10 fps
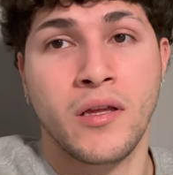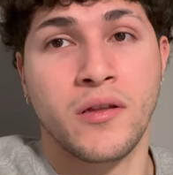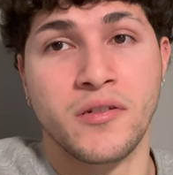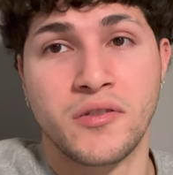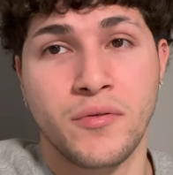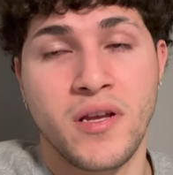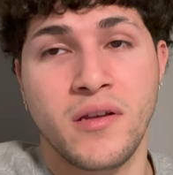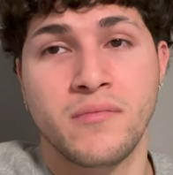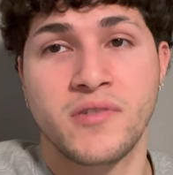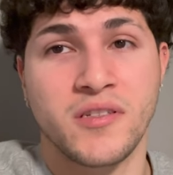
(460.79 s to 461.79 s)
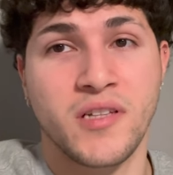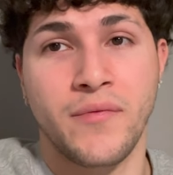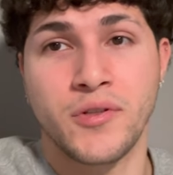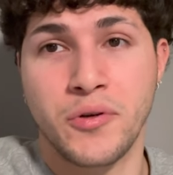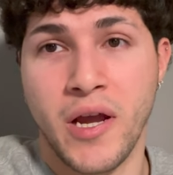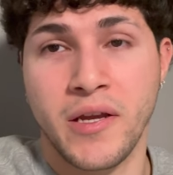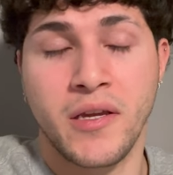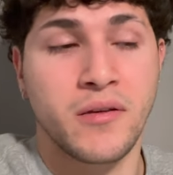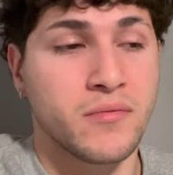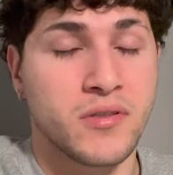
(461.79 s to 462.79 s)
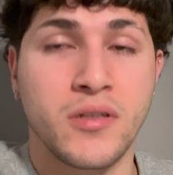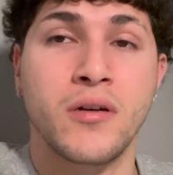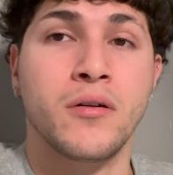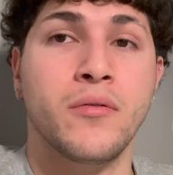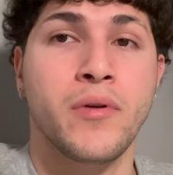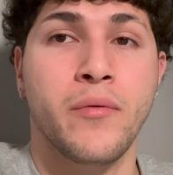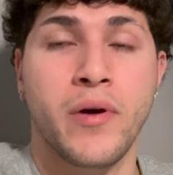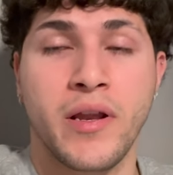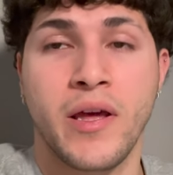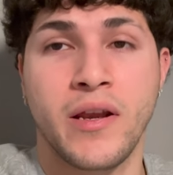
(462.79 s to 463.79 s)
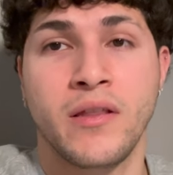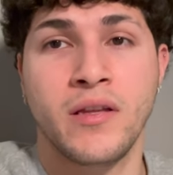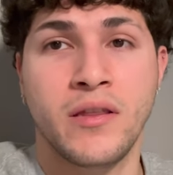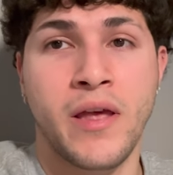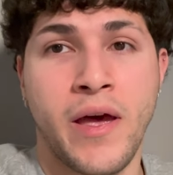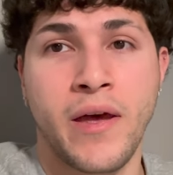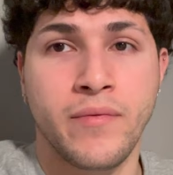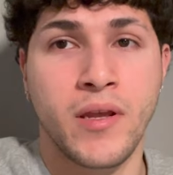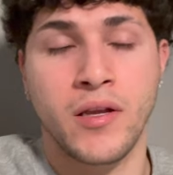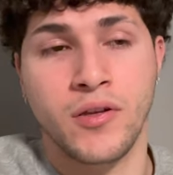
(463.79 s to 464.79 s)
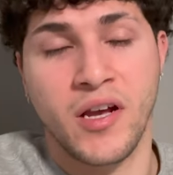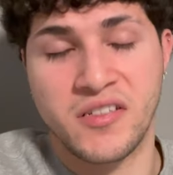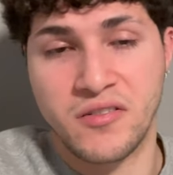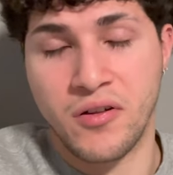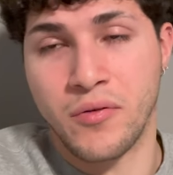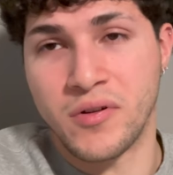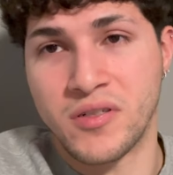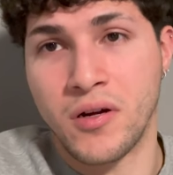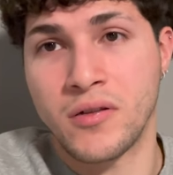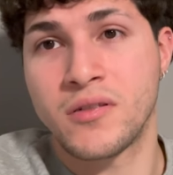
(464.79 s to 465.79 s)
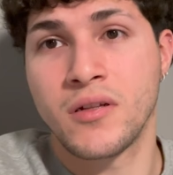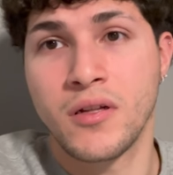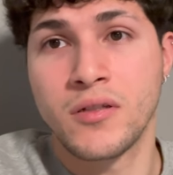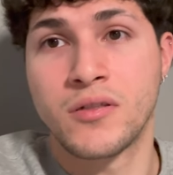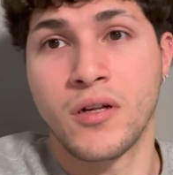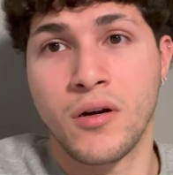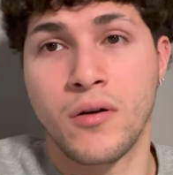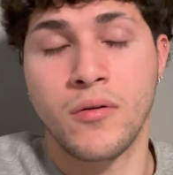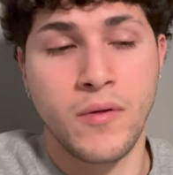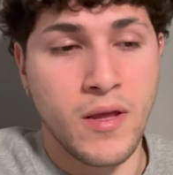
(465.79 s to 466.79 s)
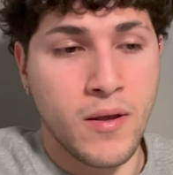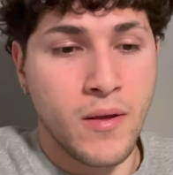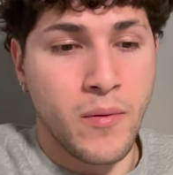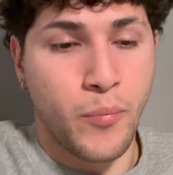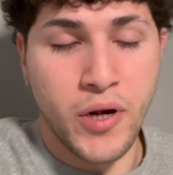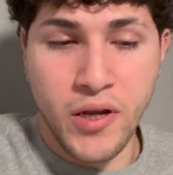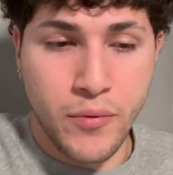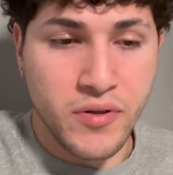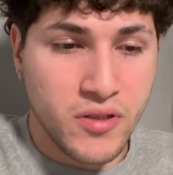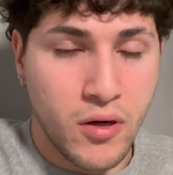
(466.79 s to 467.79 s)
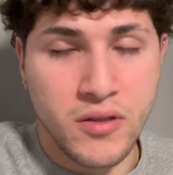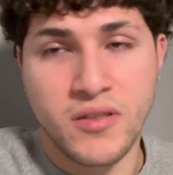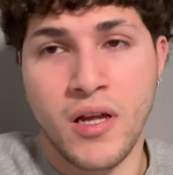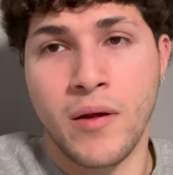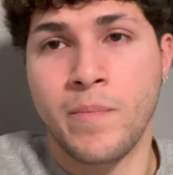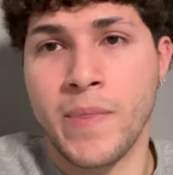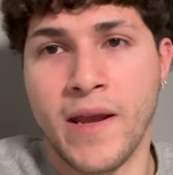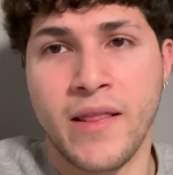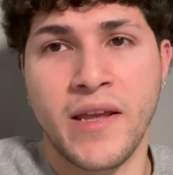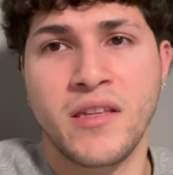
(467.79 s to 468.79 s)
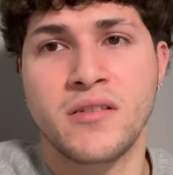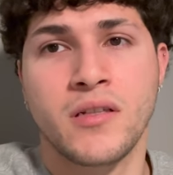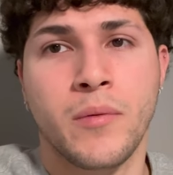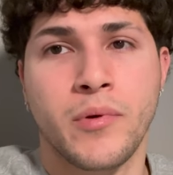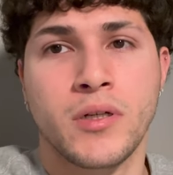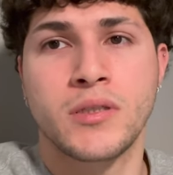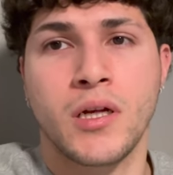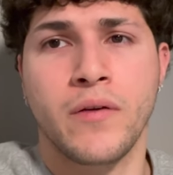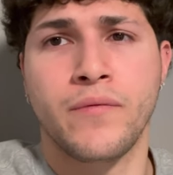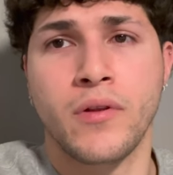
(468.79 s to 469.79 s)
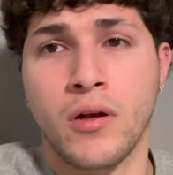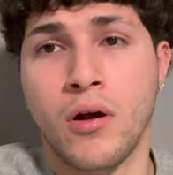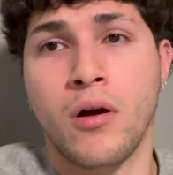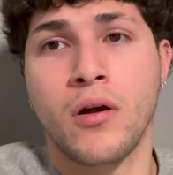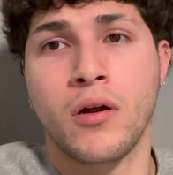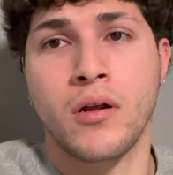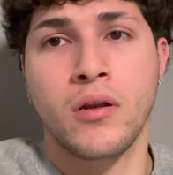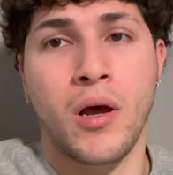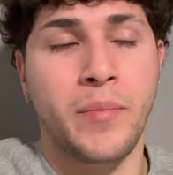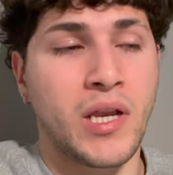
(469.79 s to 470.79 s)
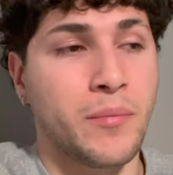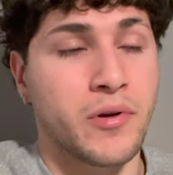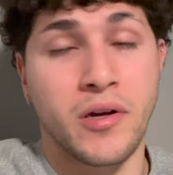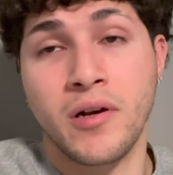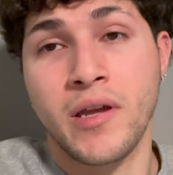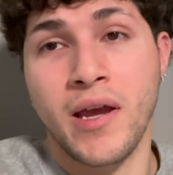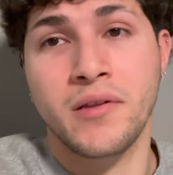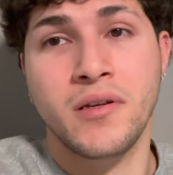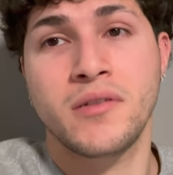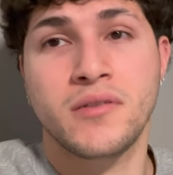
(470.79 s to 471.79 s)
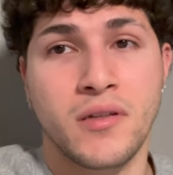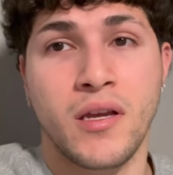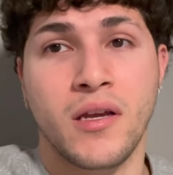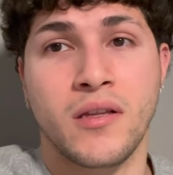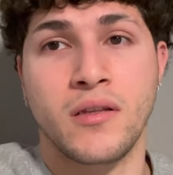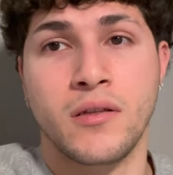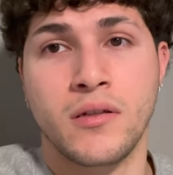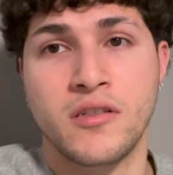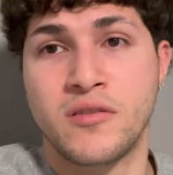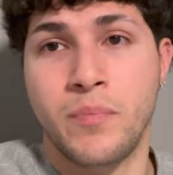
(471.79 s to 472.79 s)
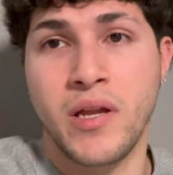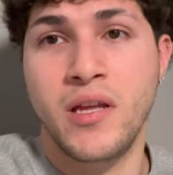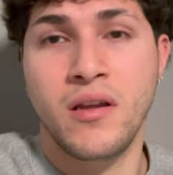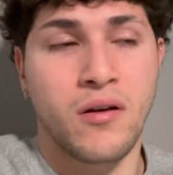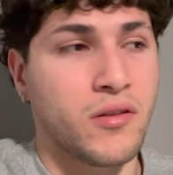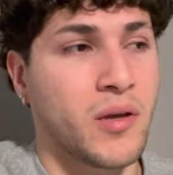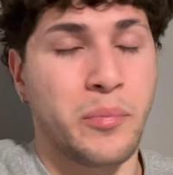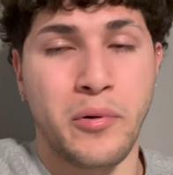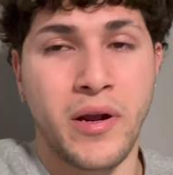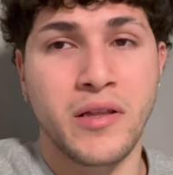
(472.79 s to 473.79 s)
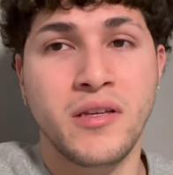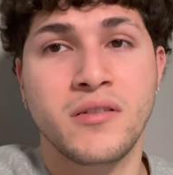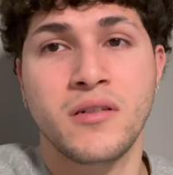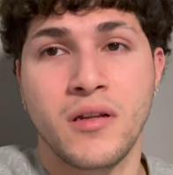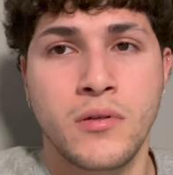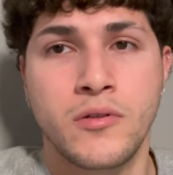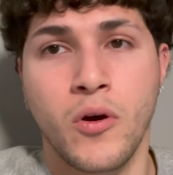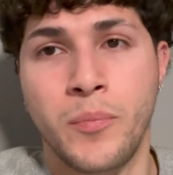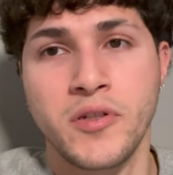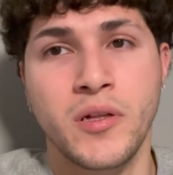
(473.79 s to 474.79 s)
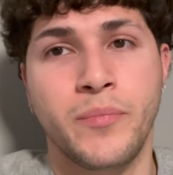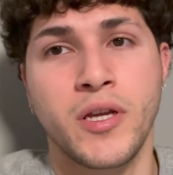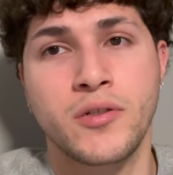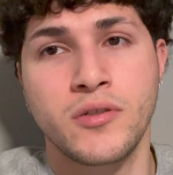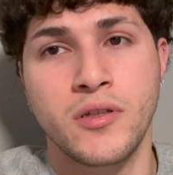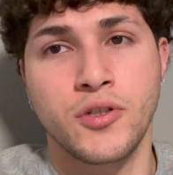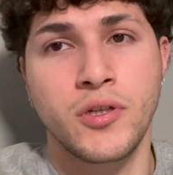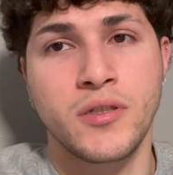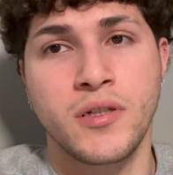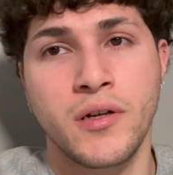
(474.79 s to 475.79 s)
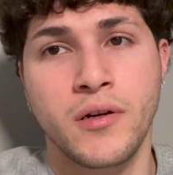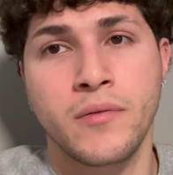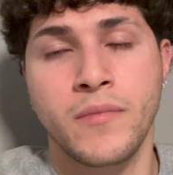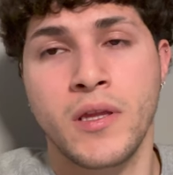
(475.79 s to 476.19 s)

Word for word: the street since I have a Dragy, so we went ahead and did that, and you guys saw the results. So pretty good results. um I like these numbers uh, for the car not being able to hook at least, and spinning on the Pirellis. So I'll post the pictures of the sheets here.